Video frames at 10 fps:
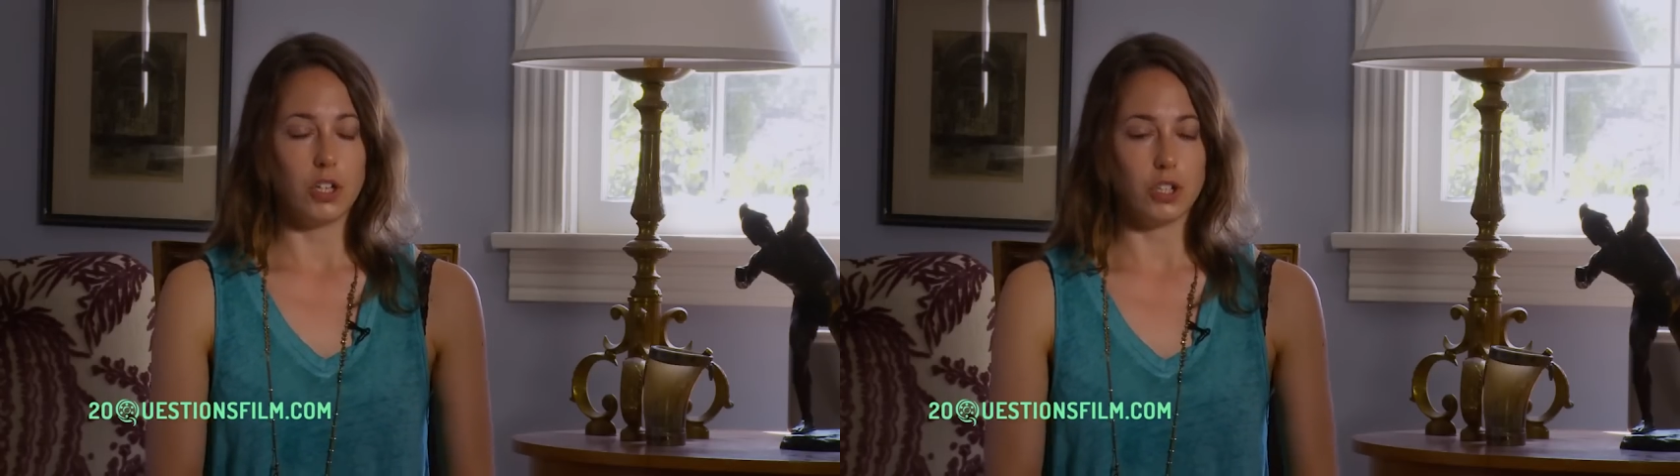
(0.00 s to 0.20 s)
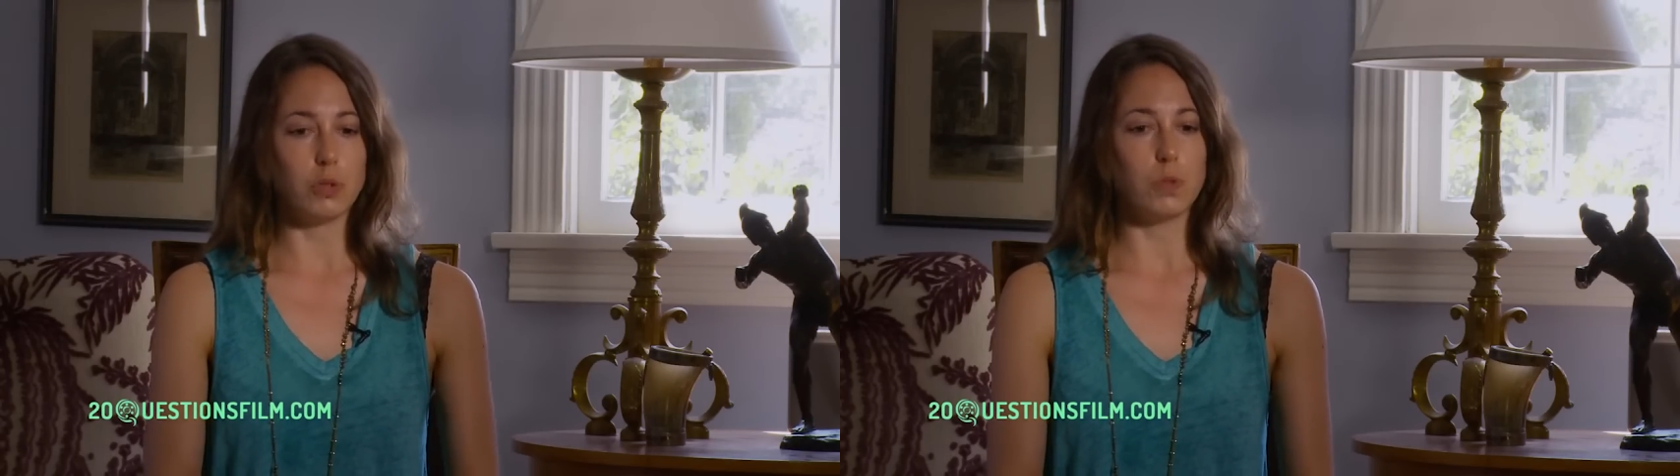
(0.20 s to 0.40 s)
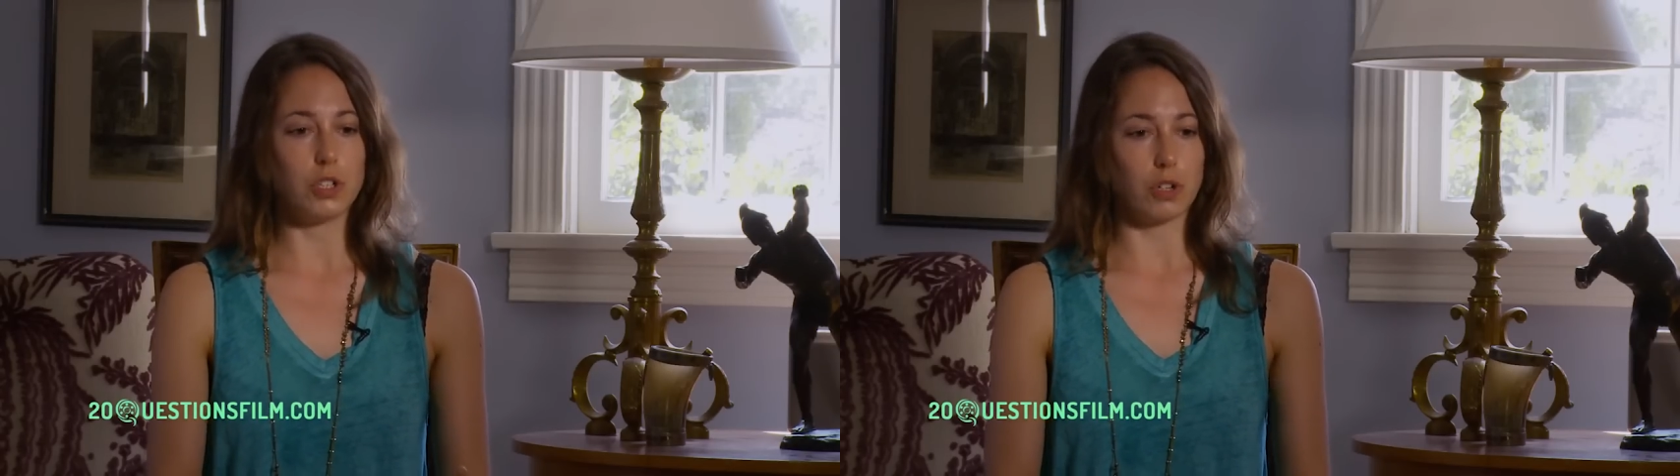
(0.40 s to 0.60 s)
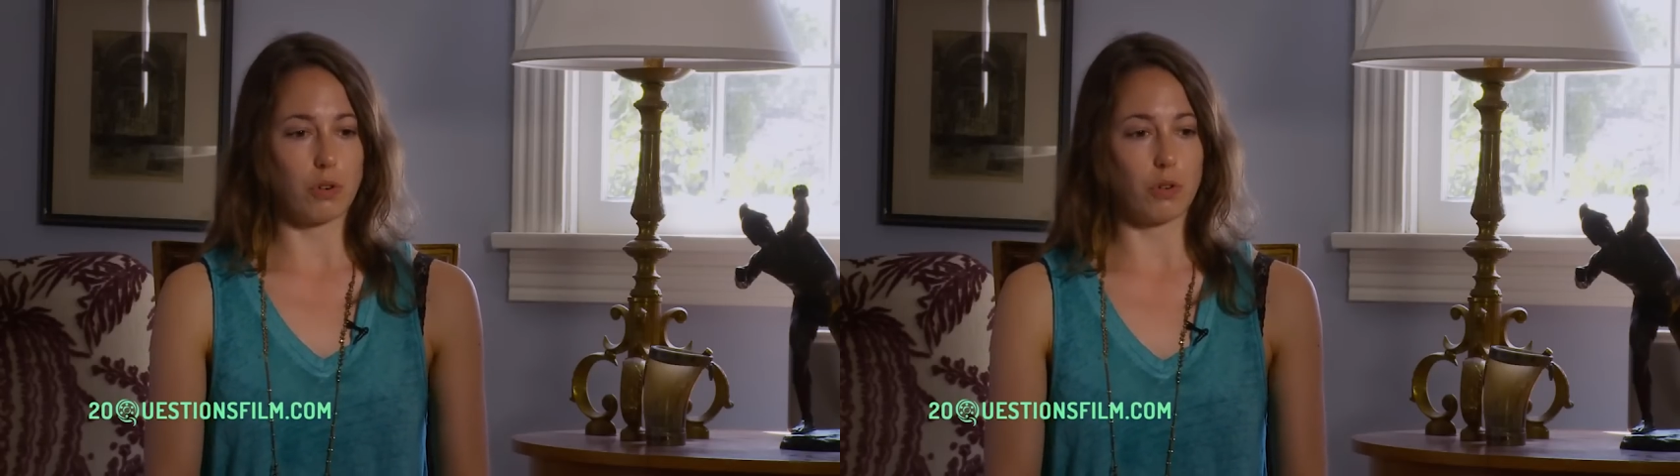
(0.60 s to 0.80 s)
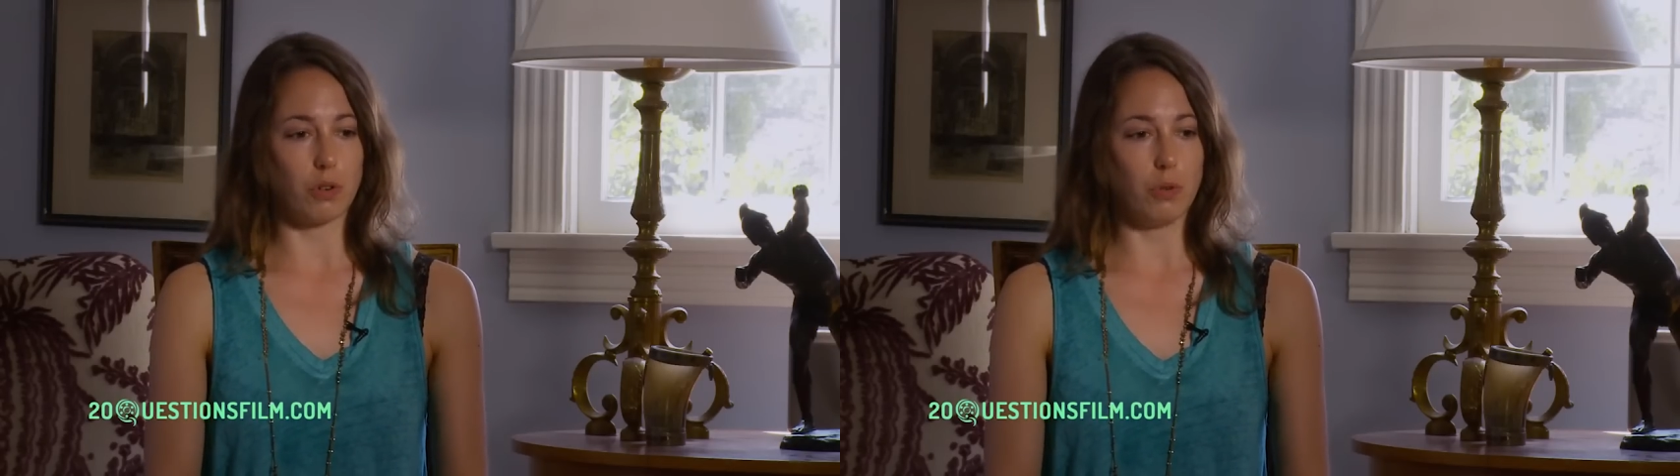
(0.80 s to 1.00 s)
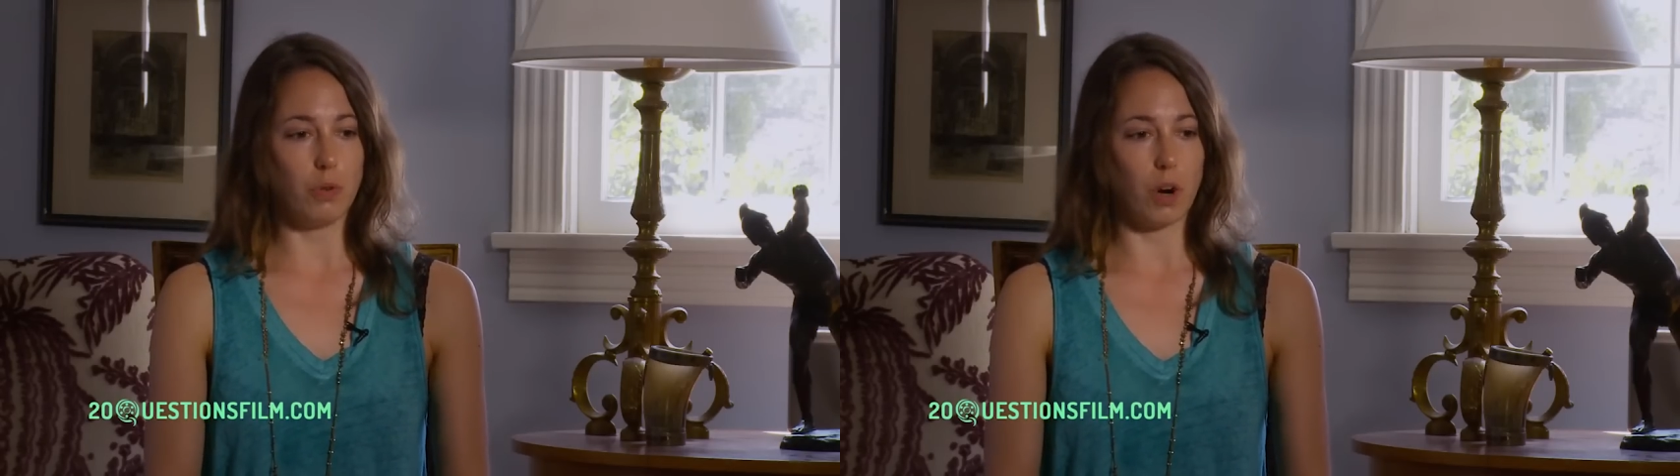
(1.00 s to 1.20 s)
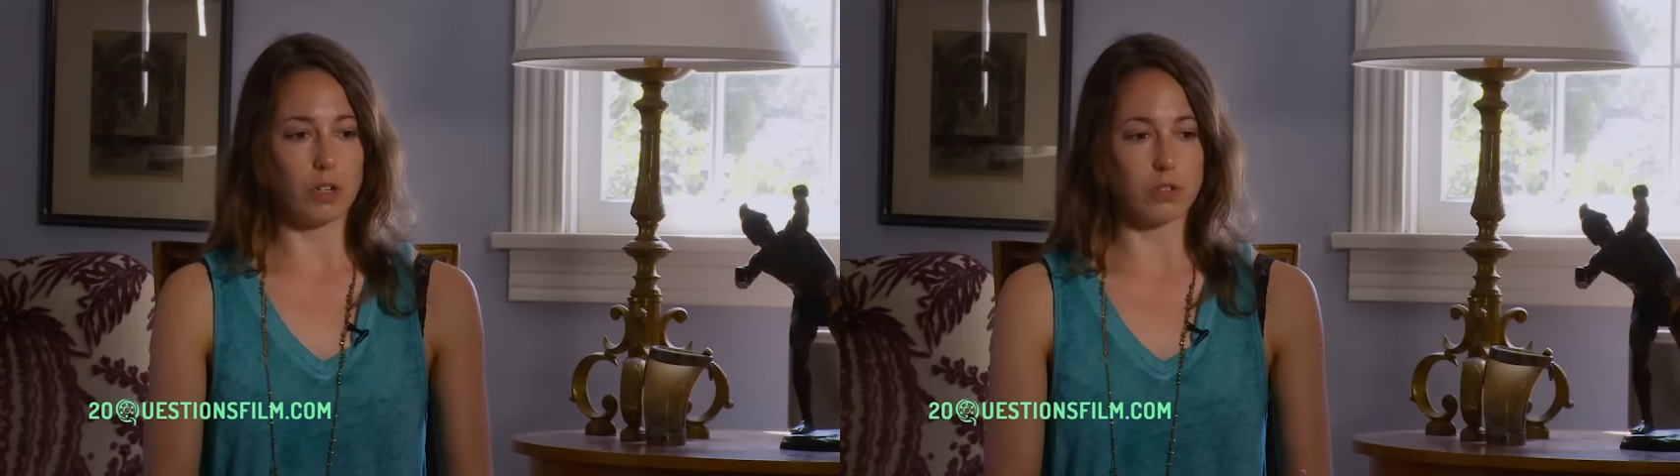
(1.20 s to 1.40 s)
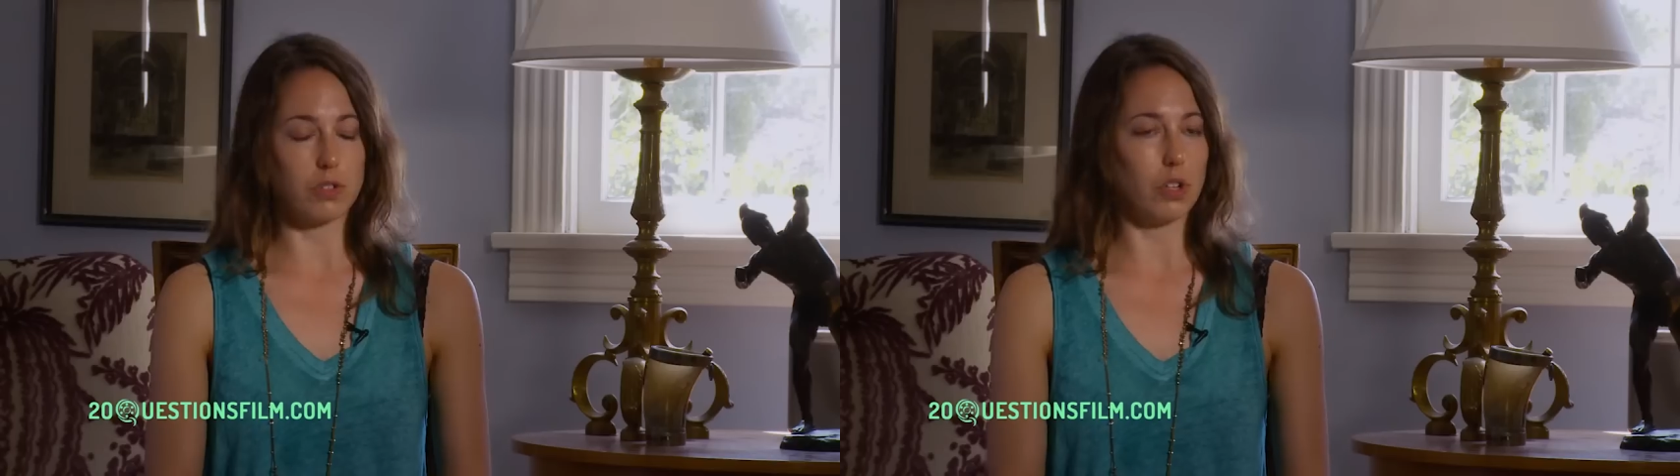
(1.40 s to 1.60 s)
you and your crew
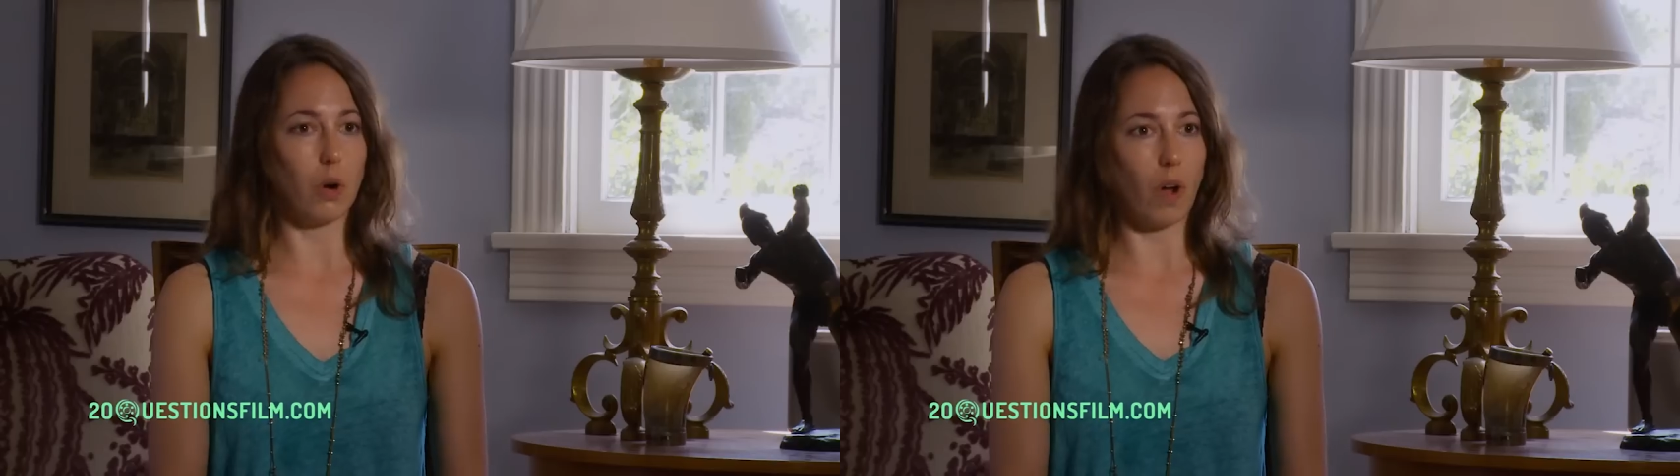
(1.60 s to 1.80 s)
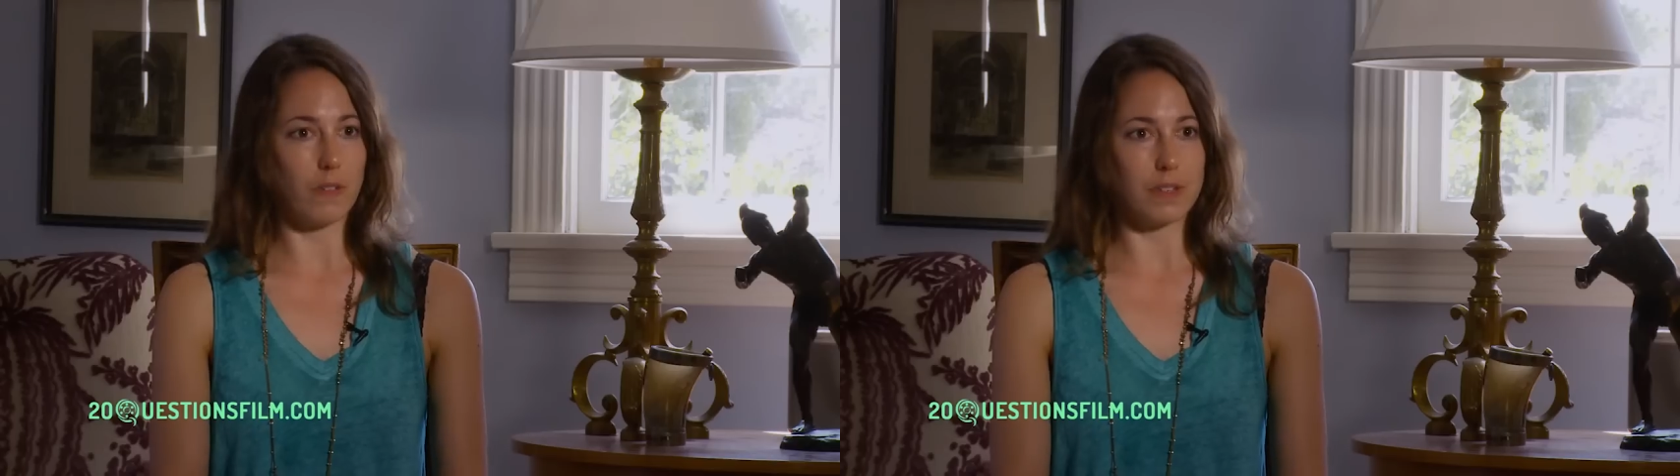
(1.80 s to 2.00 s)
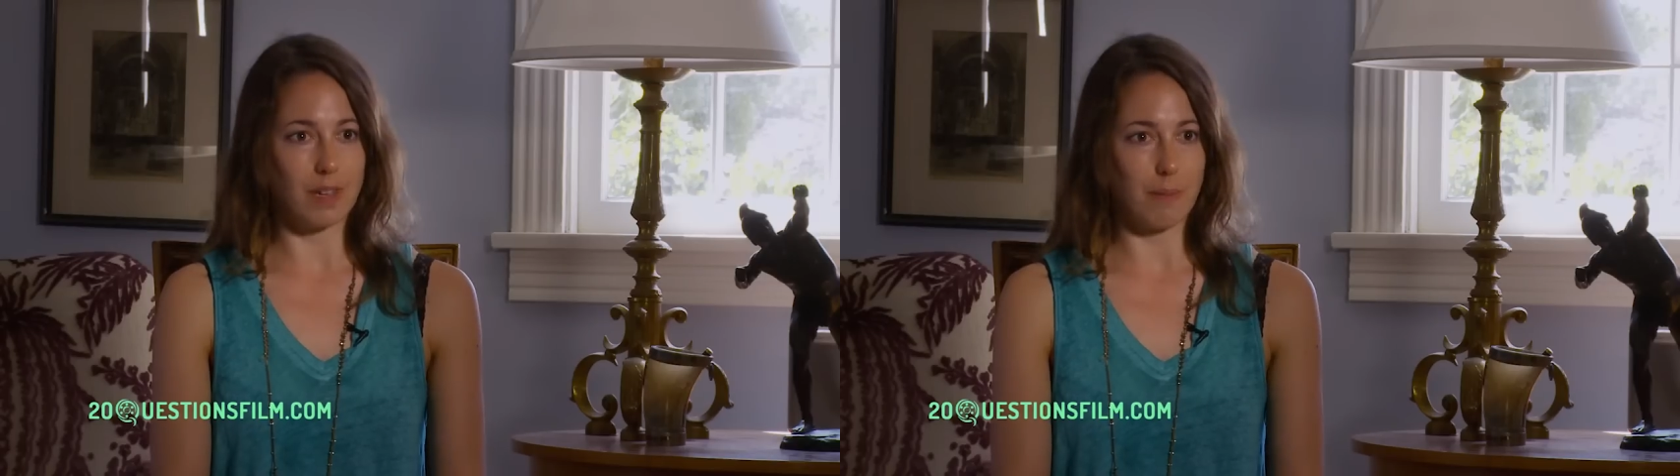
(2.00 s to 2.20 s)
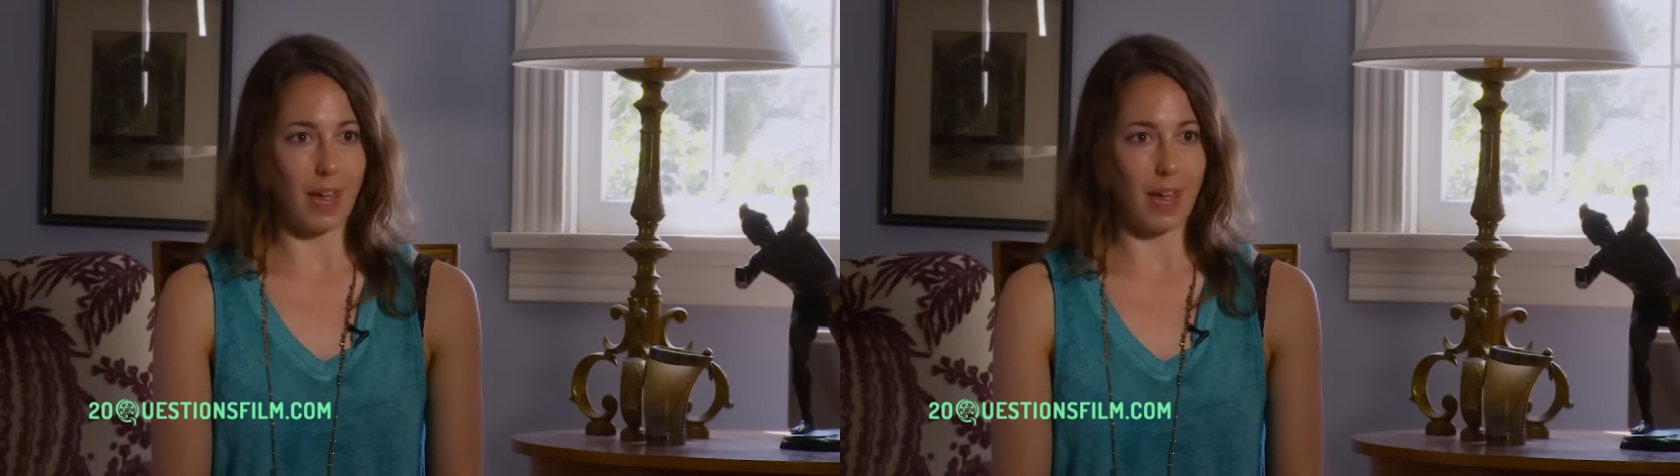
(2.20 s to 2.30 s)
are so on the same